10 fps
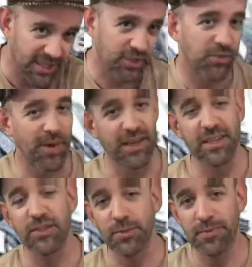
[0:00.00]
Against Humanity,
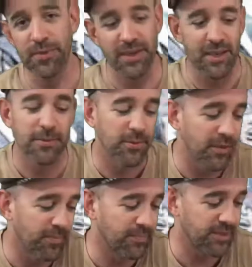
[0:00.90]
Superfight comes with
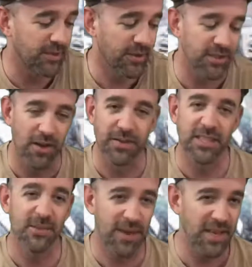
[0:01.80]
a series of
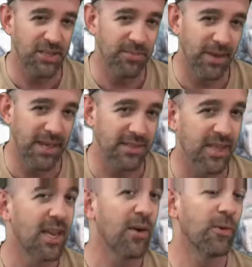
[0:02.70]
expansion packs
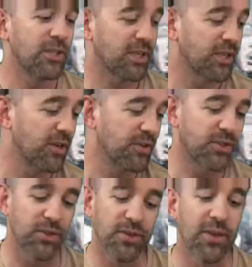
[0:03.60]
which you can use
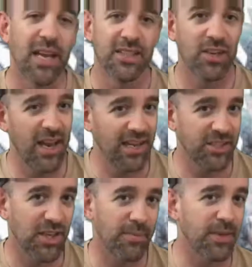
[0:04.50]
to change
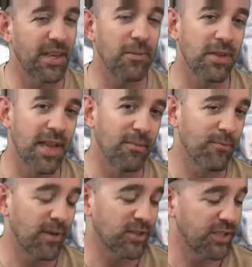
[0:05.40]
up and keep the game
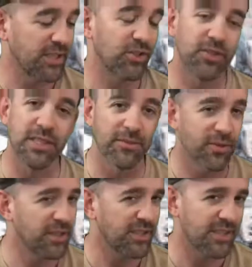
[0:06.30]
fresh and interesting. For
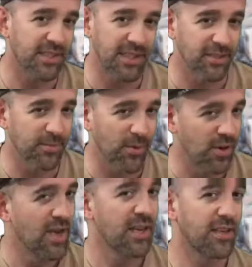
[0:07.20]
instance, there's more
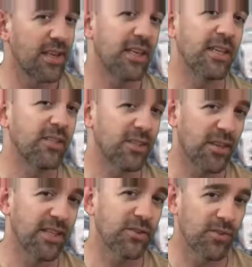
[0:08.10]
geeky
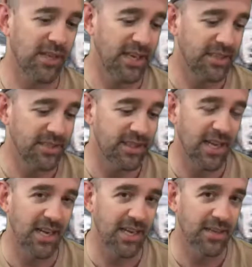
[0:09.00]
science-related
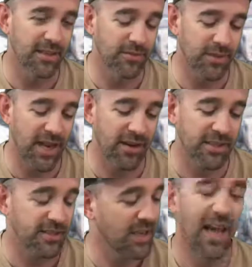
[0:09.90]

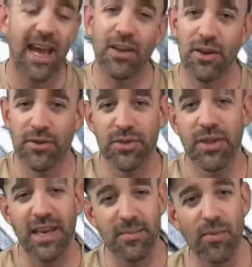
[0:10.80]
characters, and you can also
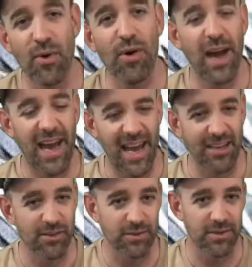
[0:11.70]
get more
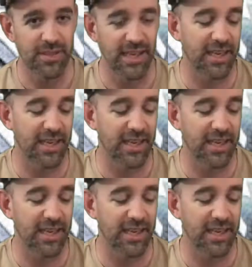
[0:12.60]
adult deck